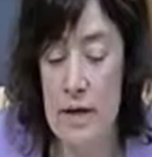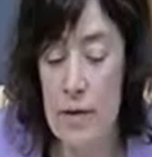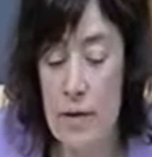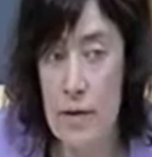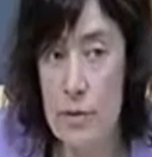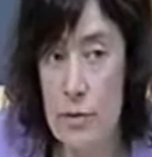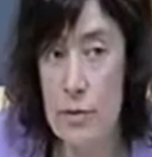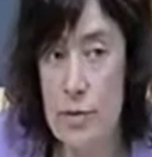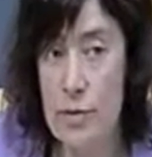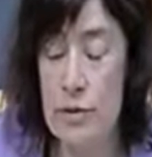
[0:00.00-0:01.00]
I think it will
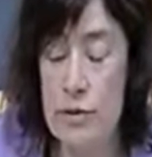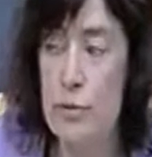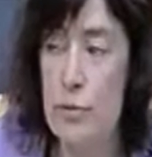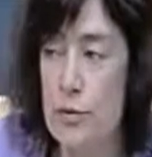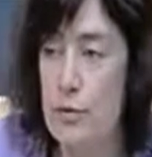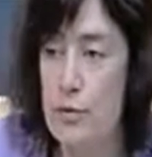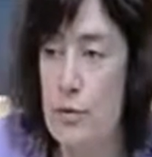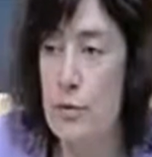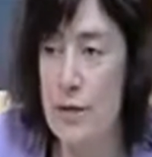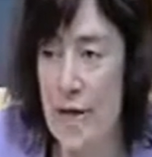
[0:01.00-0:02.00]
be the most important
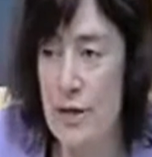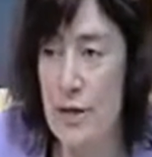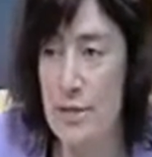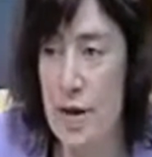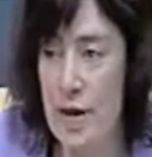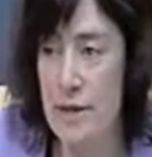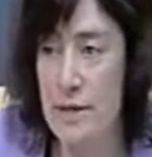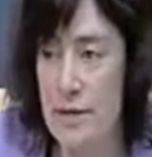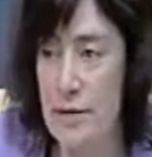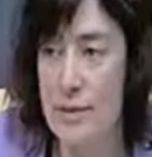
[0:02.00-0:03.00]
bill we actually pass
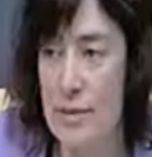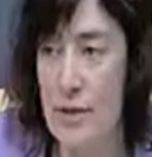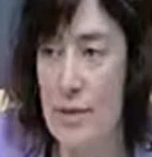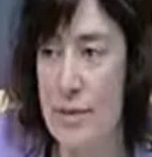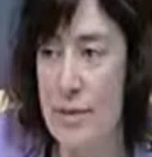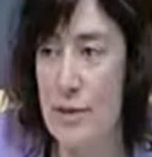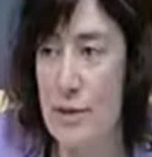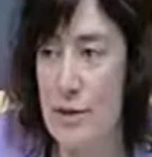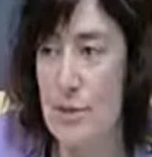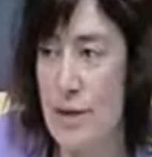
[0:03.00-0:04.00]
in this Parliament. Now, we
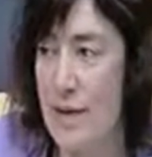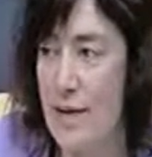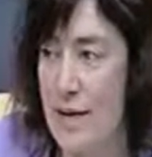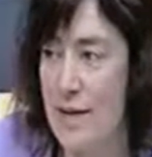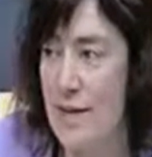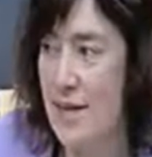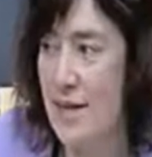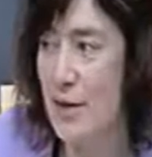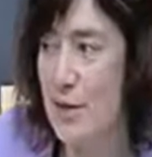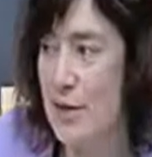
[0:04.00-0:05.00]
could debate that
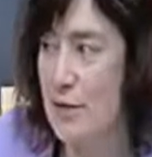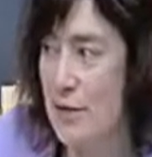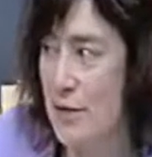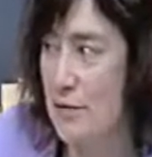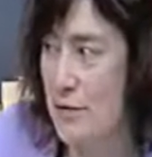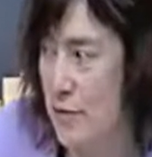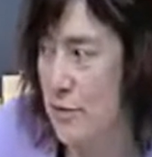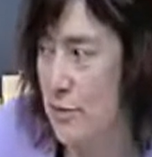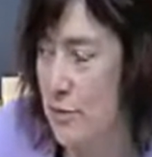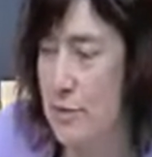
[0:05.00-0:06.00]
amongst ourselves
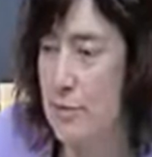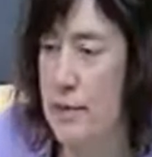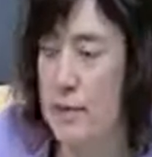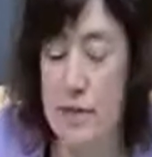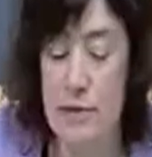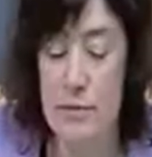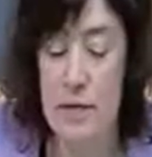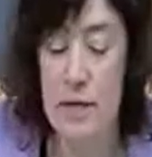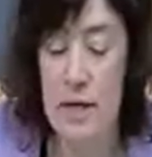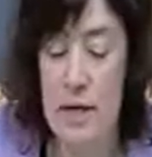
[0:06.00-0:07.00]
afterwards, but in
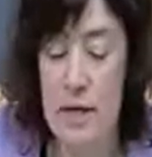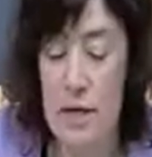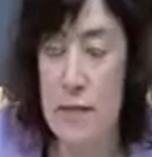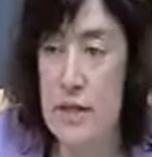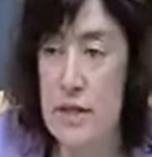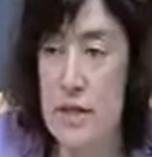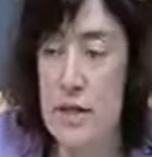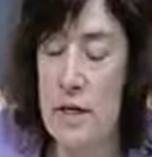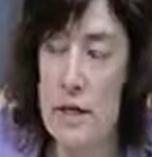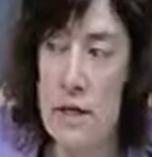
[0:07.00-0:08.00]
terms of
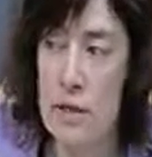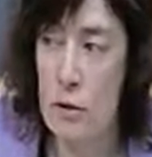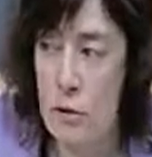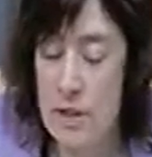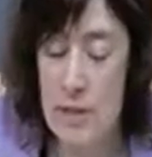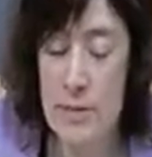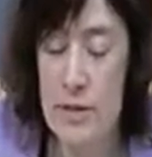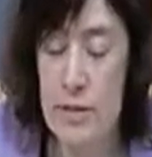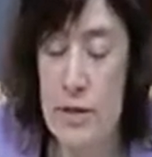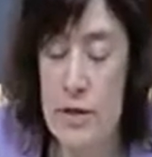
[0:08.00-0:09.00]
its long-term
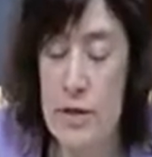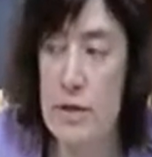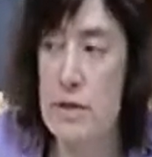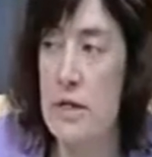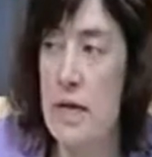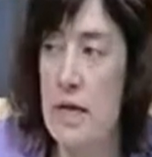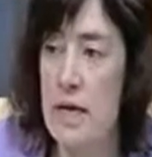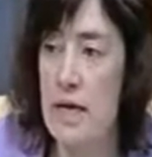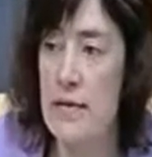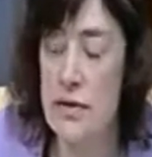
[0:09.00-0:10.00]
ambitions
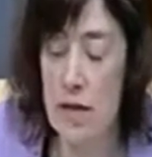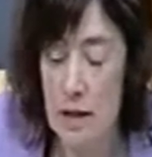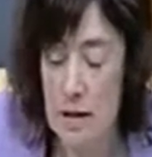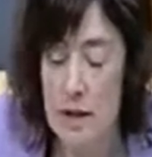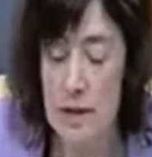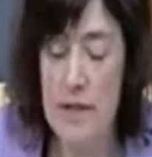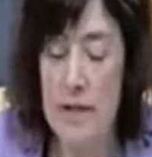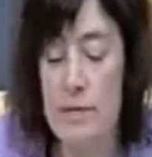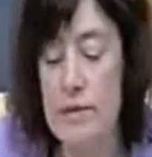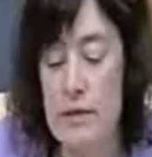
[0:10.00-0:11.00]
and the challenge it
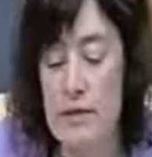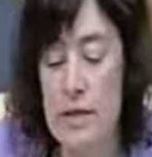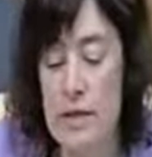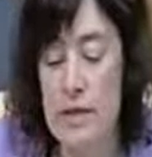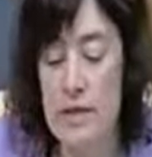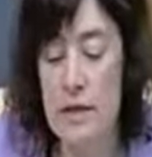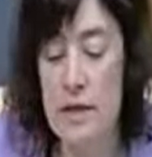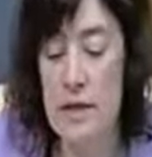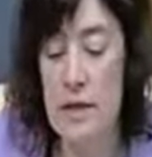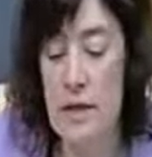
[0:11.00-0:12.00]
attempts to address,
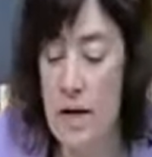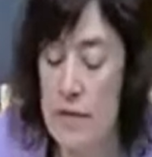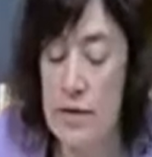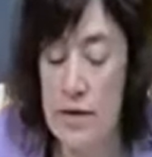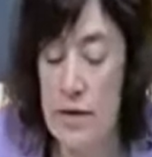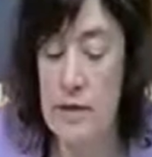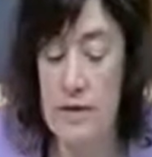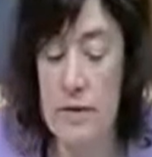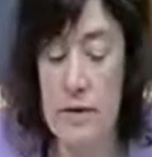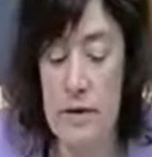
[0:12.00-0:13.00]
I think that's a
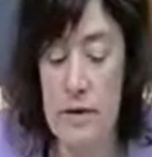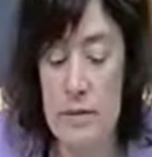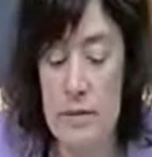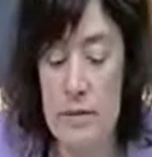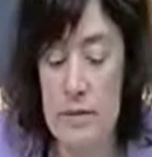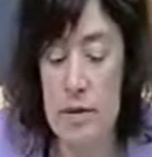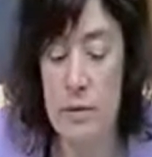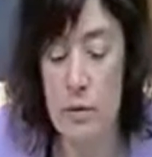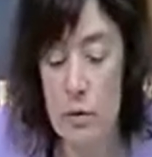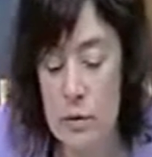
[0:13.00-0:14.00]
fair argument. But it
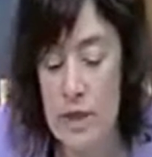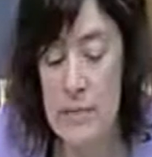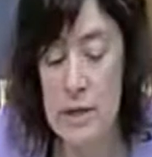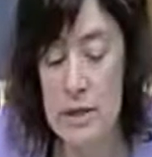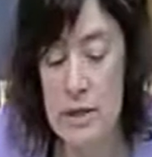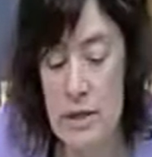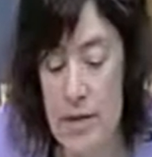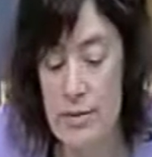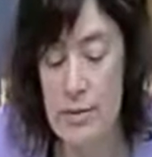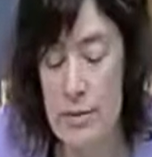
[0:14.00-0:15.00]
will only be a
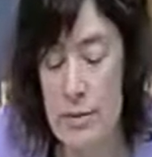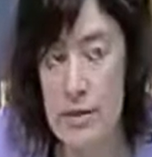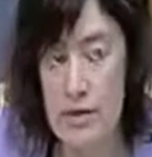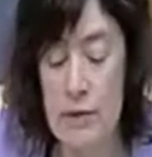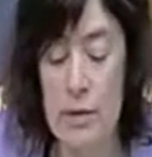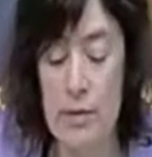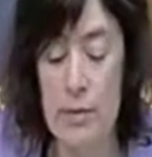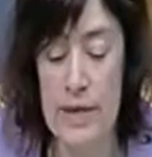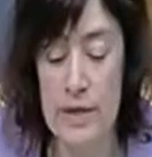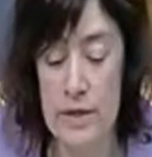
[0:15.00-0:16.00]
successful bill if we all
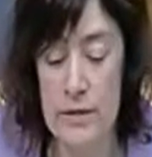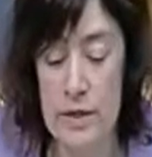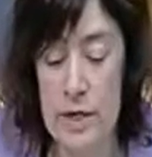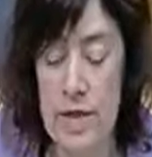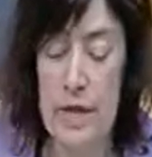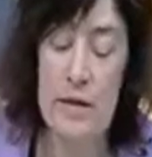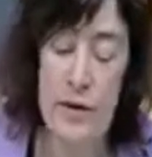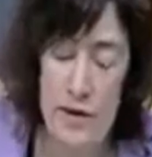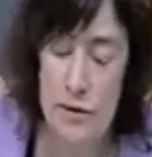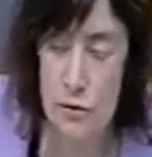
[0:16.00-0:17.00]
buy into it. Now,
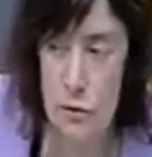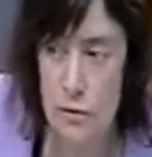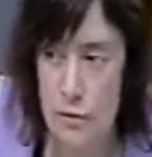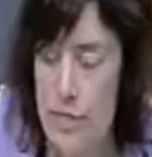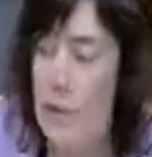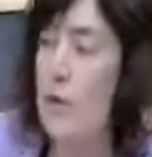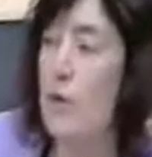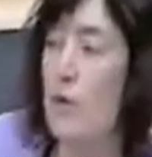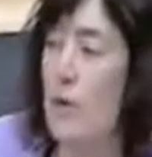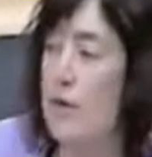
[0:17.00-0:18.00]
that does not mean that we
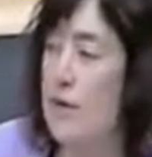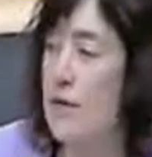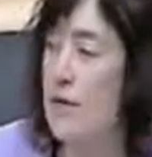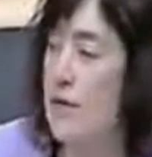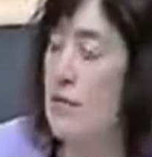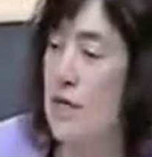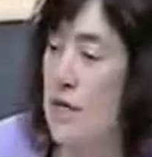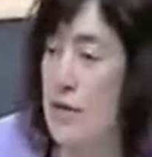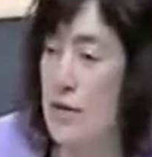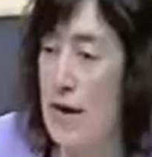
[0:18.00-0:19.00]
all have to agree with
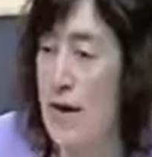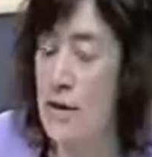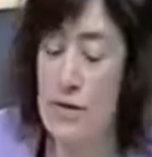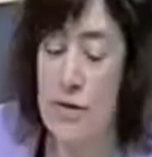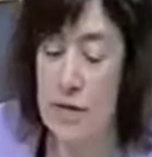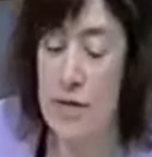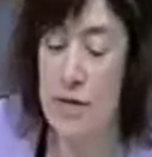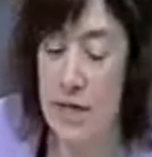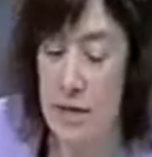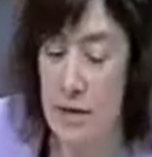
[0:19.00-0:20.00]
each other at this
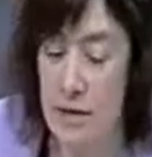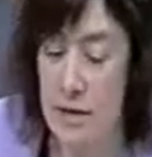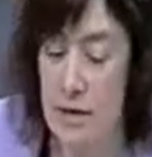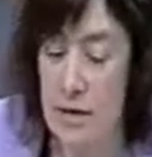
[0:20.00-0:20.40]
stage.